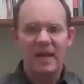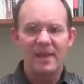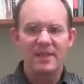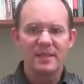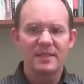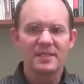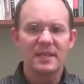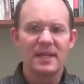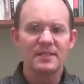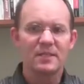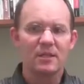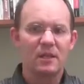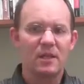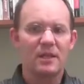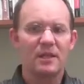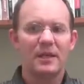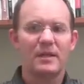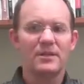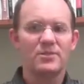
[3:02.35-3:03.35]
And this has a
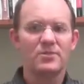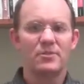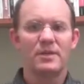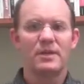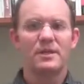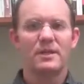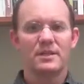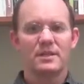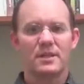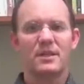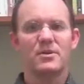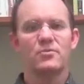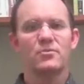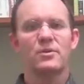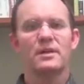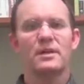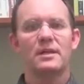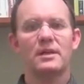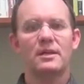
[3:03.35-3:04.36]
long history in this
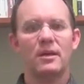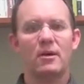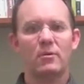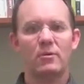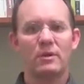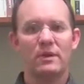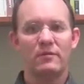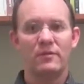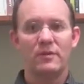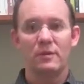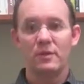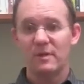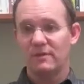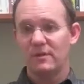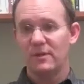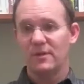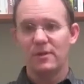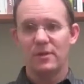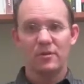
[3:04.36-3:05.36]
country. You know, if you
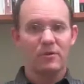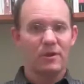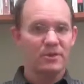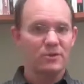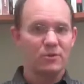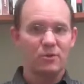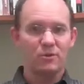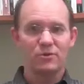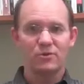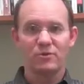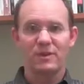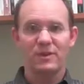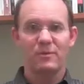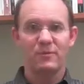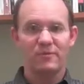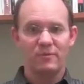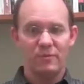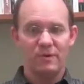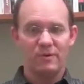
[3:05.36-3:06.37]
if you look cross culturally,
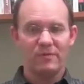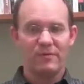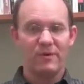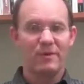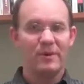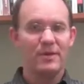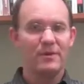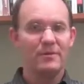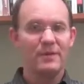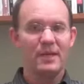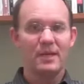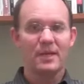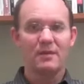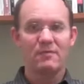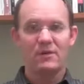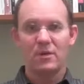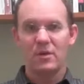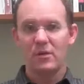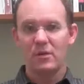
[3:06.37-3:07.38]
we're very unique.
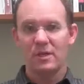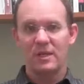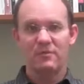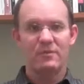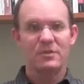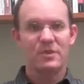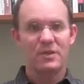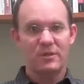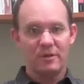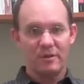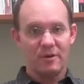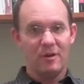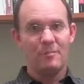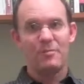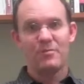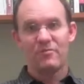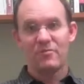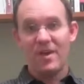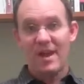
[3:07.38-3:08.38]
If you go to even to
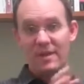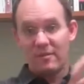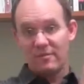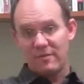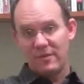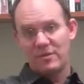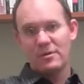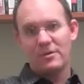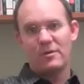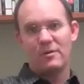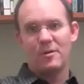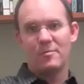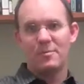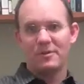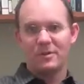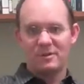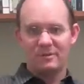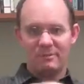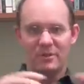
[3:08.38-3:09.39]
Europe, francophone Europe,
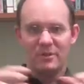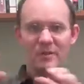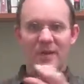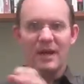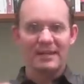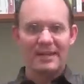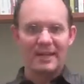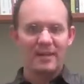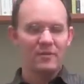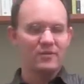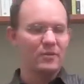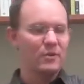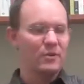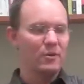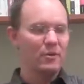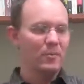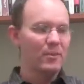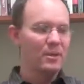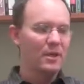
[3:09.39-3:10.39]
but non anglophone
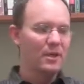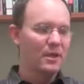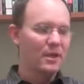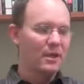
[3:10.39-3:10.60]
Europe,